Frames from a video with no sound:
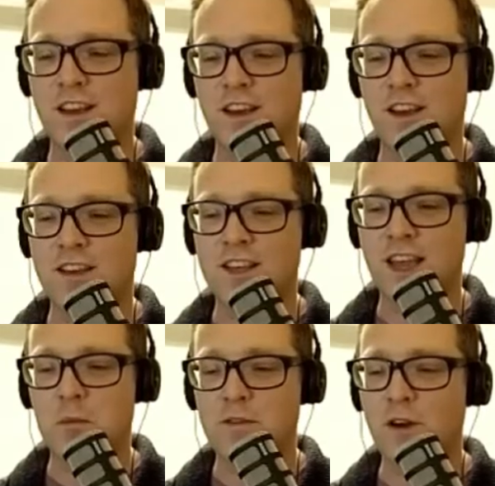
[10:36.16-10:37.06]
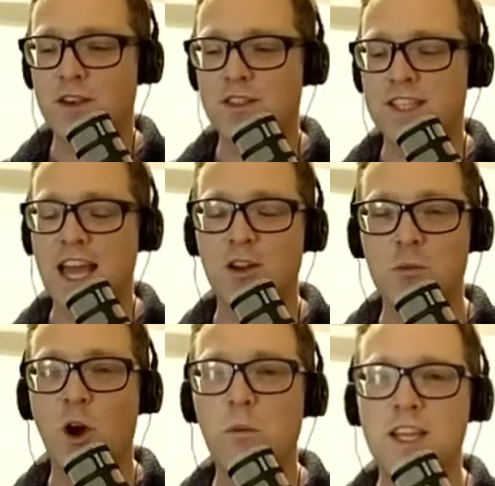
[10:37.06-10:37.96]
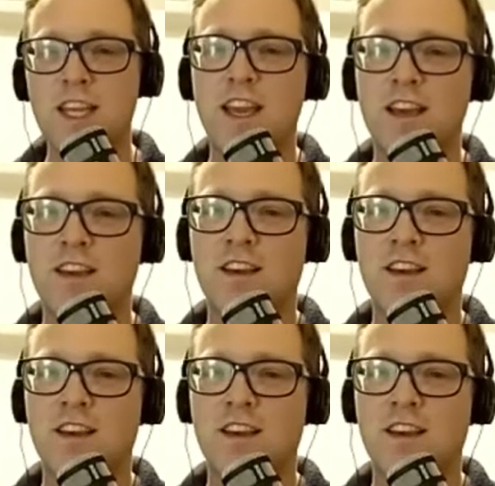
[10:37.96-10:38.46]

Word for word: uh, get my first stand-up comedy gig.